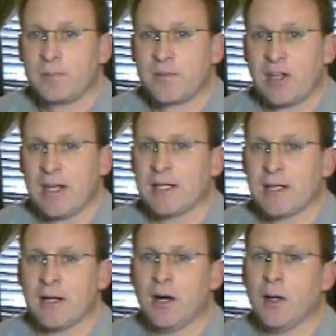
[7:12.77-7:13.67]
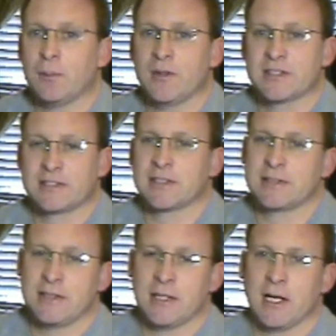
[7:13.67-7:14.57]
taking up the
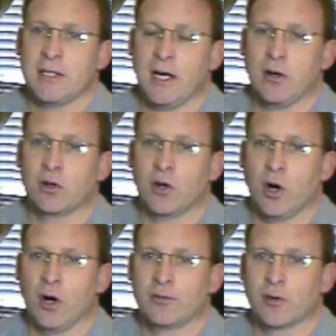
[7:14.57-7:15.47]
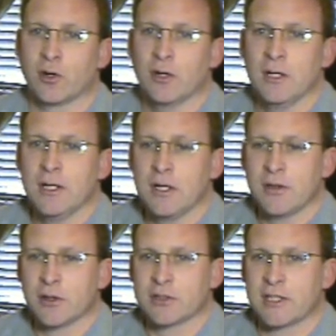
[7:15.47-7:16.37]
$69 offer.
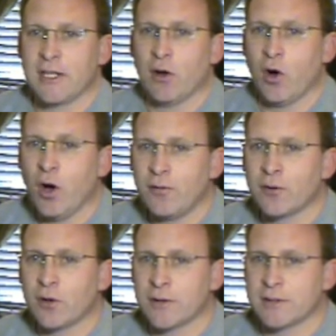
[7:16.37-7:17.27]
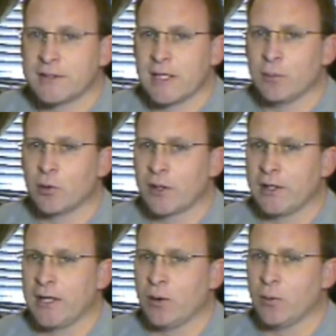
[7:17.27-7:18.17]
There's an offer on the table
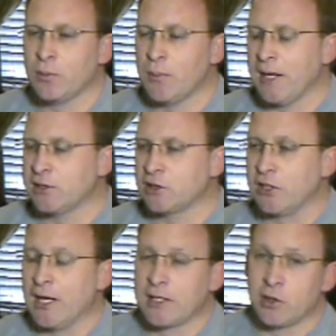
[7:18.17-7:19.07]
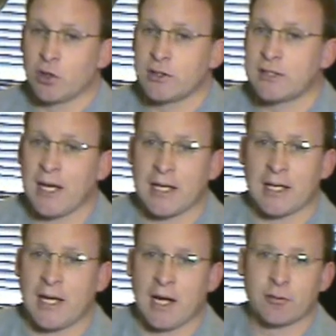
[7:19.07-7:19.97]
right now with Magicjack, and you can take
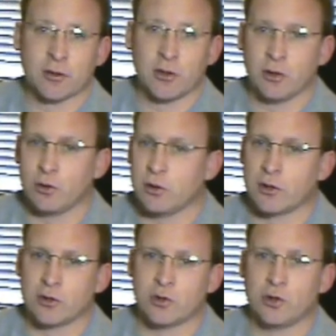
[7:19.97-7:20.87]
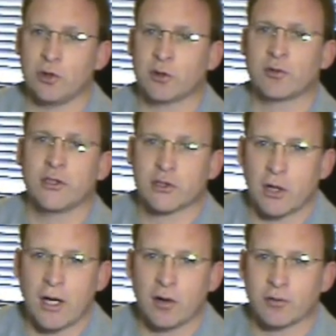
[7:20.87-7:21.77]
it after you can do your free
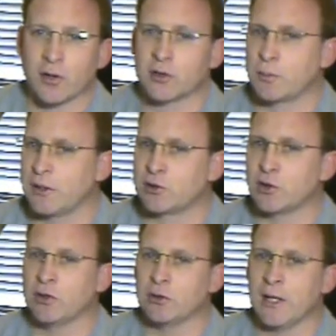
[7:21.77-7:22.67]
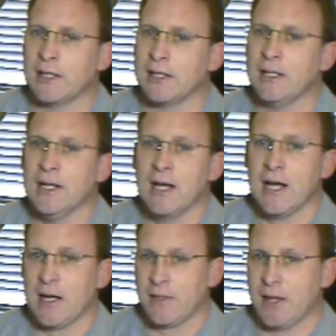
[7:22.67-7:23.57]
trial first, make sure you like it,
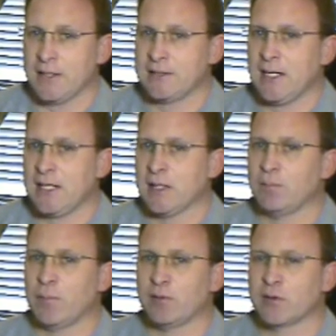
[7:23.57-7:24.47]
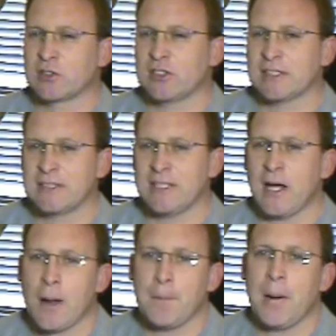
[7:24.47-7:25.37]
and then take it. But for
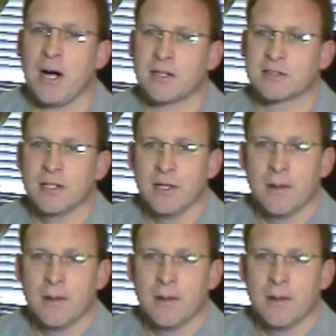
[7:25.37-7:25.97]
69 bucks,